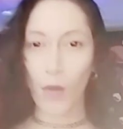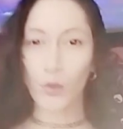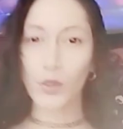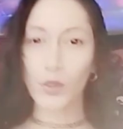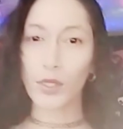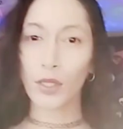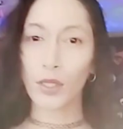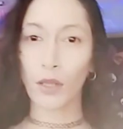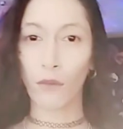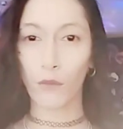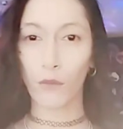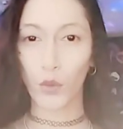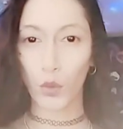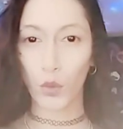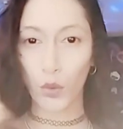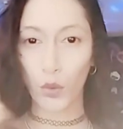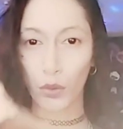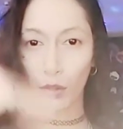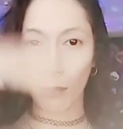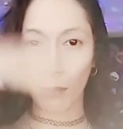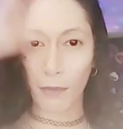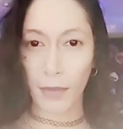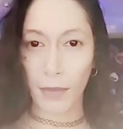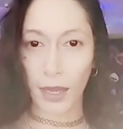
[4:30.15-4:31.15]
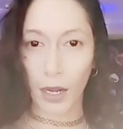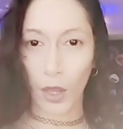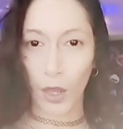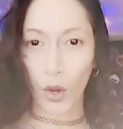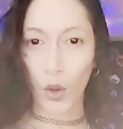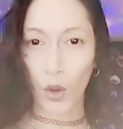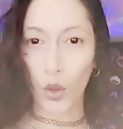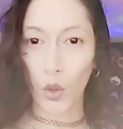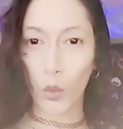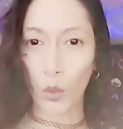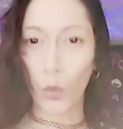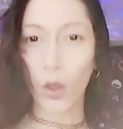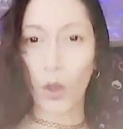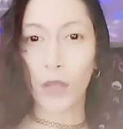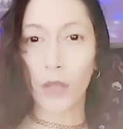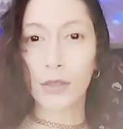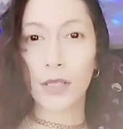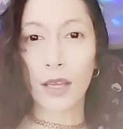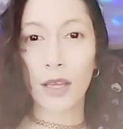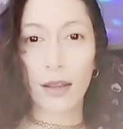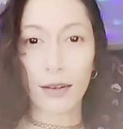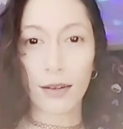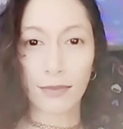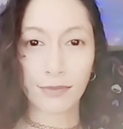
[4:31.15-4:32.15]
of youth mineral
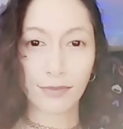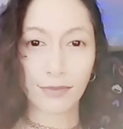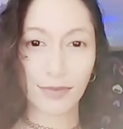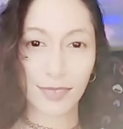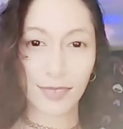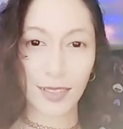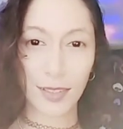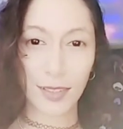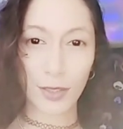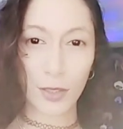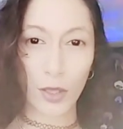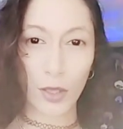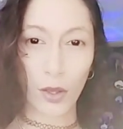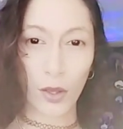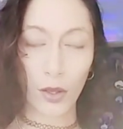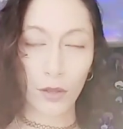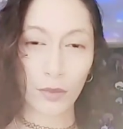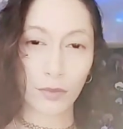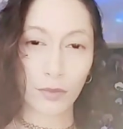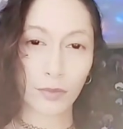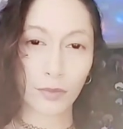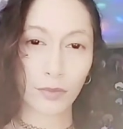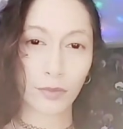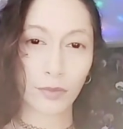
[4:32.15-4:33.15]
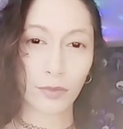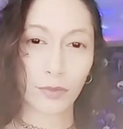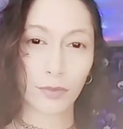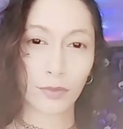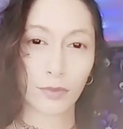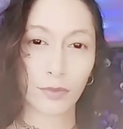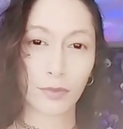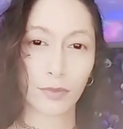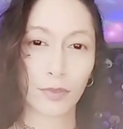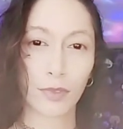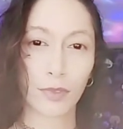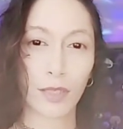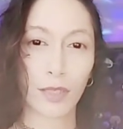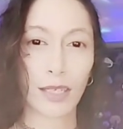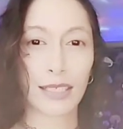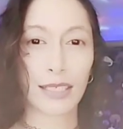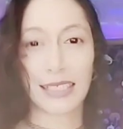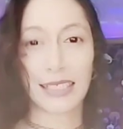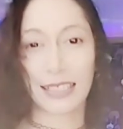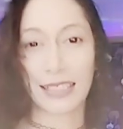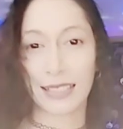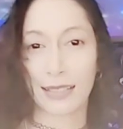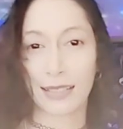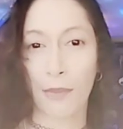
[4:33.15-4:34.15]
water, you know. It
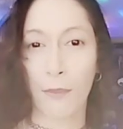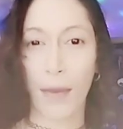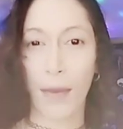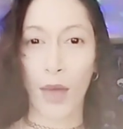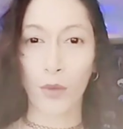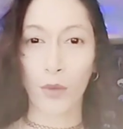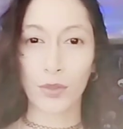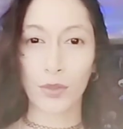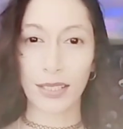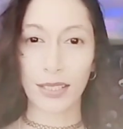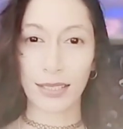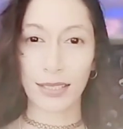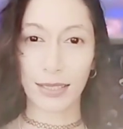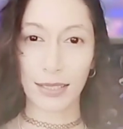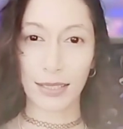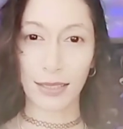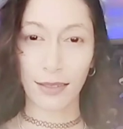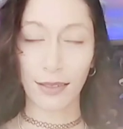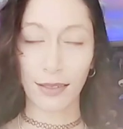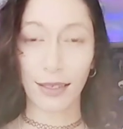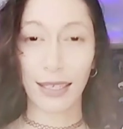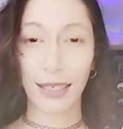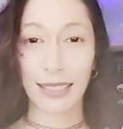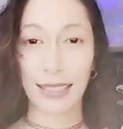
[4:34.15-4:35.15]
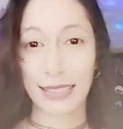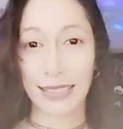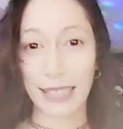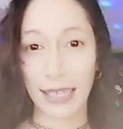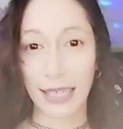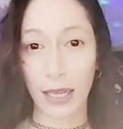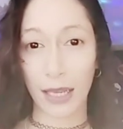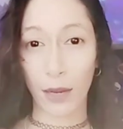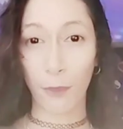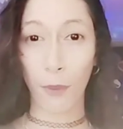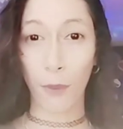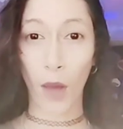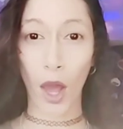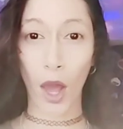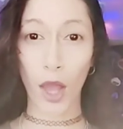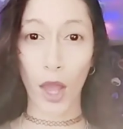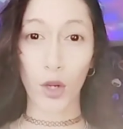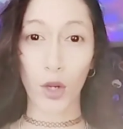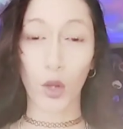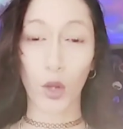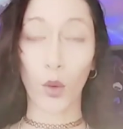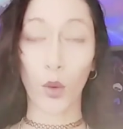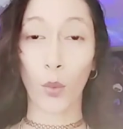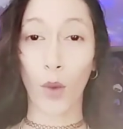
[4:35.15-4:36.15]
is the mountain deer park
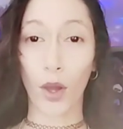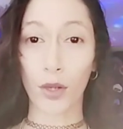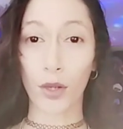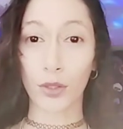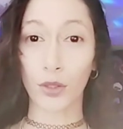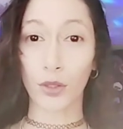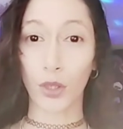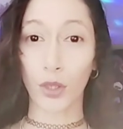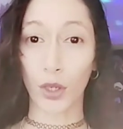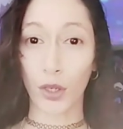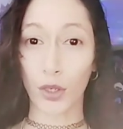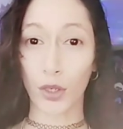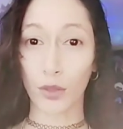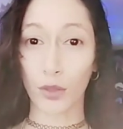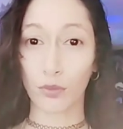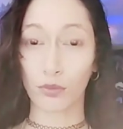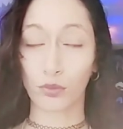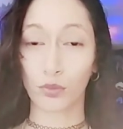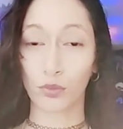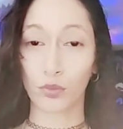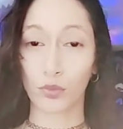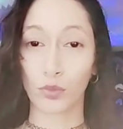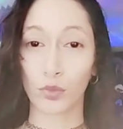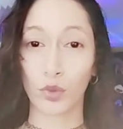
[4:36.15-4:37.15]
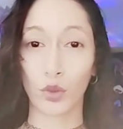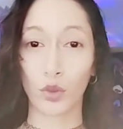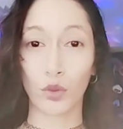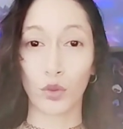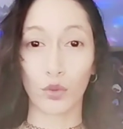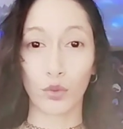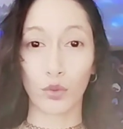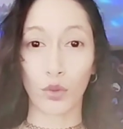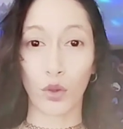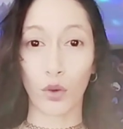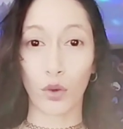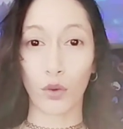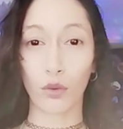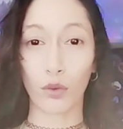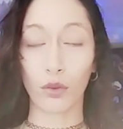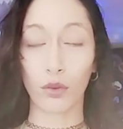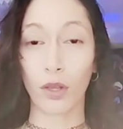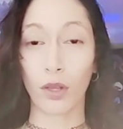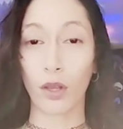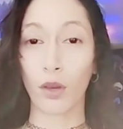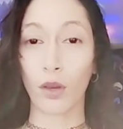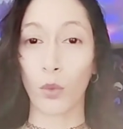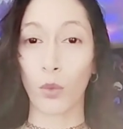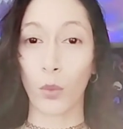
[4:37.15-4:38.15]
water, you know.
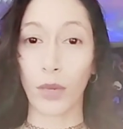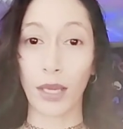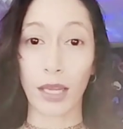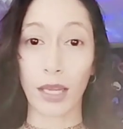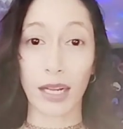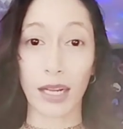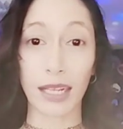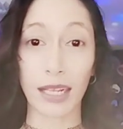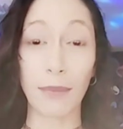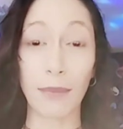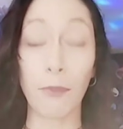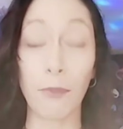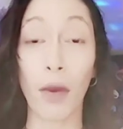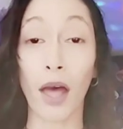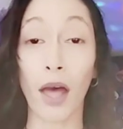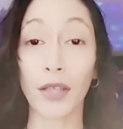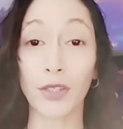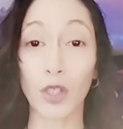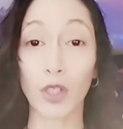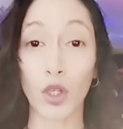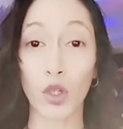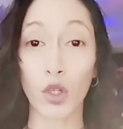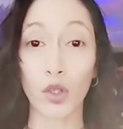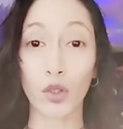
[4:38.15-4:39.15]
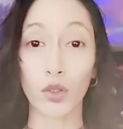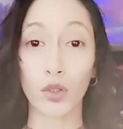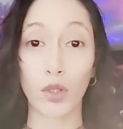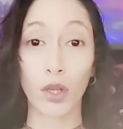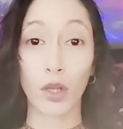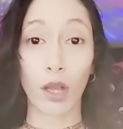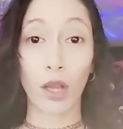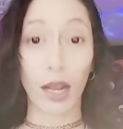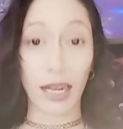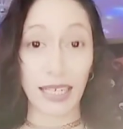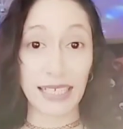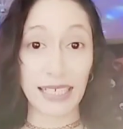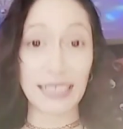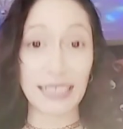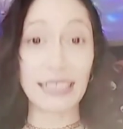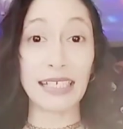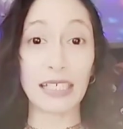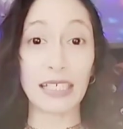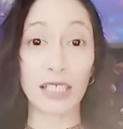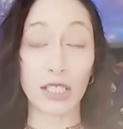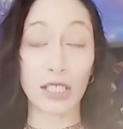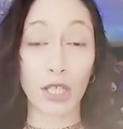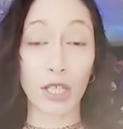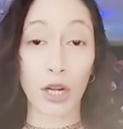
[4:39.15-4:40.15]
We rebottle,
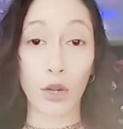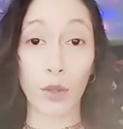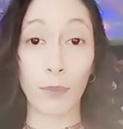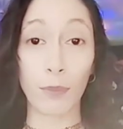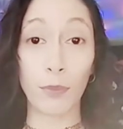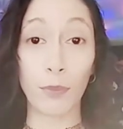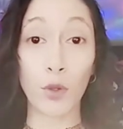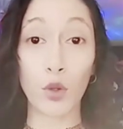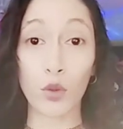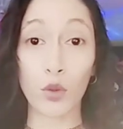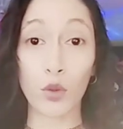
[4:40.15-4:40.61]
redistribute.